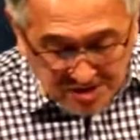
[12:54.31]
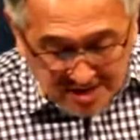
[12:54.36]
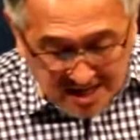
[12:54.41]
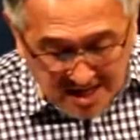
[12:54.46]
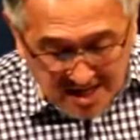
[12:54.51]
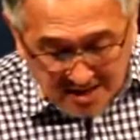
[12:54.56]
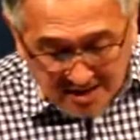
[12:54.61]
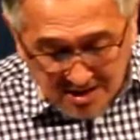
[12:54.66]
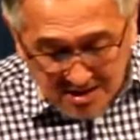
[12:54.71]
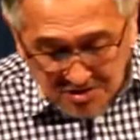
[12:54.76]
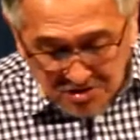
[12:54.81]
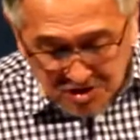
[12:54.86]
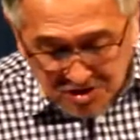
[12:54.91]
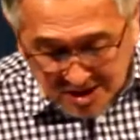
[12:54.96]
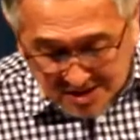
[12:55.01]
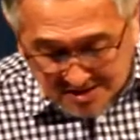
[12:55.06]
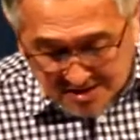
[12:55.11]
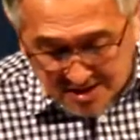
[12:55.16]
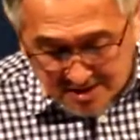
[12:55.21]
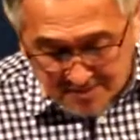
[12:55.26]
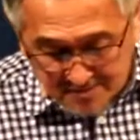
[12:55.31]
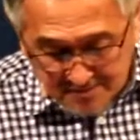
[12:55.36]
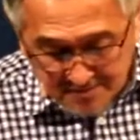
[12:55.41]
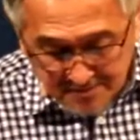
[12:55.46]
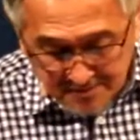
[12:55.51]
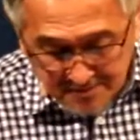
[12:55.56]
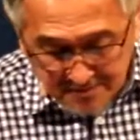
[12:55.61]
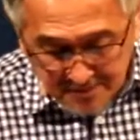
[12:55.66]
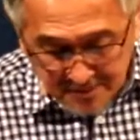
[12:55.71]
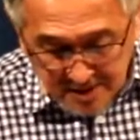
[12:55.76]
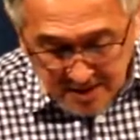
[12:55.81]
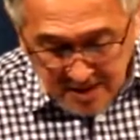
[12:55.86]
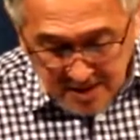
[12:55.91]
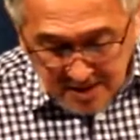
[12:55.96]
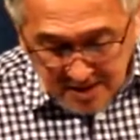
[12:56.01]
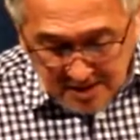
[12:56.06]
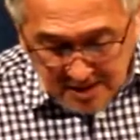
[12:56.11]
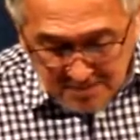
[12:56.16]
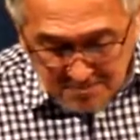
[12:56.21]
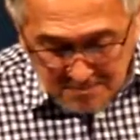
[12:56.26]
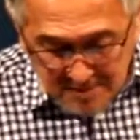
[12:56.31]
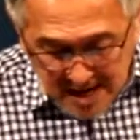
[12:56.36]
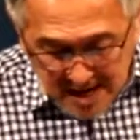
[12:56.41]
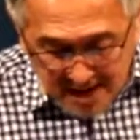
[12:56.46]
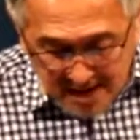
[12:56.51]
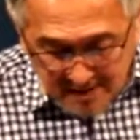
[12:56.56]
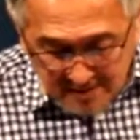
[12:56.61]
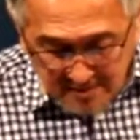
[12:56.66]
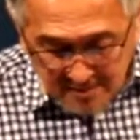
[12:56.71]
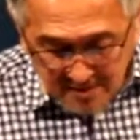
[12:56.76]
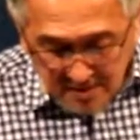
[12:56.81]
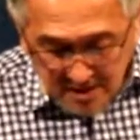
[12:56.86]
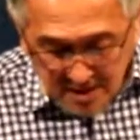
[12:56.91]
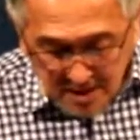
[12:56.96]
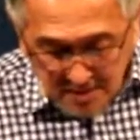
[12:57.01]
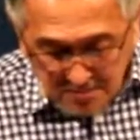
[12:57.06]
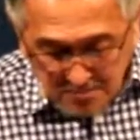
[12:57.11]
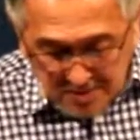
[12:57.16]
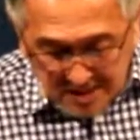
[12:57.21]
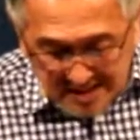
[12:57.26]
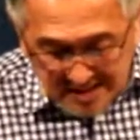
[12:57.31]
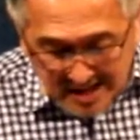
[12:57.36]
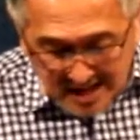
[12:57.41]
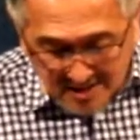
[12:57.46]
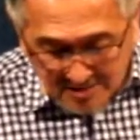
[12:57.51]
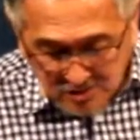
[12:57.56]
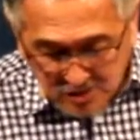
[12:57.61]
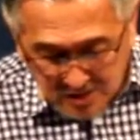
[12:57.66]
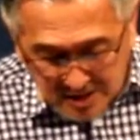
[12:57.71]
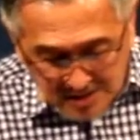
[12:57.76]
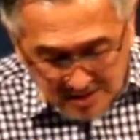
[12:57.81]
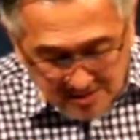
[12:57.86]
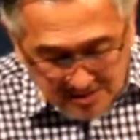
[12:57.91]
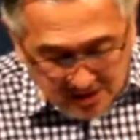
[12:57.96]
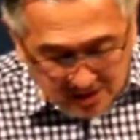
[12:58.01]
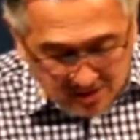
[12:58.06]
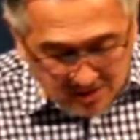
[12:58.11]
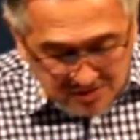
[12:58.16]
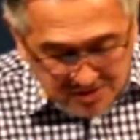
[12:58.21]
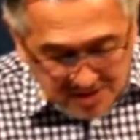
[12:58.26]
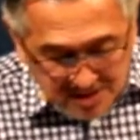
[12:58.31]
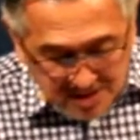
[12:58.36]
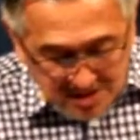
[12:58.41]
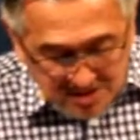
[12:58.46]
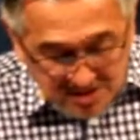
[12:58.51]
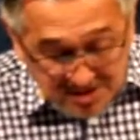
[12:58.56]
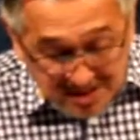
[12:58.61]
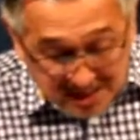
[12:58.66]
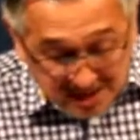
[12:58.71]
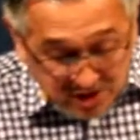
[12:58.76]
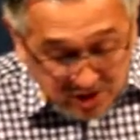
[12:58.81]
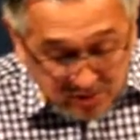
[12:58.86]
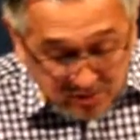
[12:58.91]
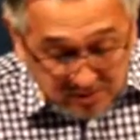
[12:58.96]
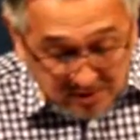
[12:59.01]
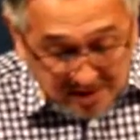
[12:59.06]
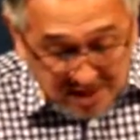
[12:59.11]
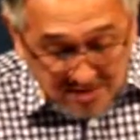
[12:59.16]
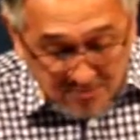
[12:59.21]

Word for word: staying in Shittim, the men began to indulge in sexual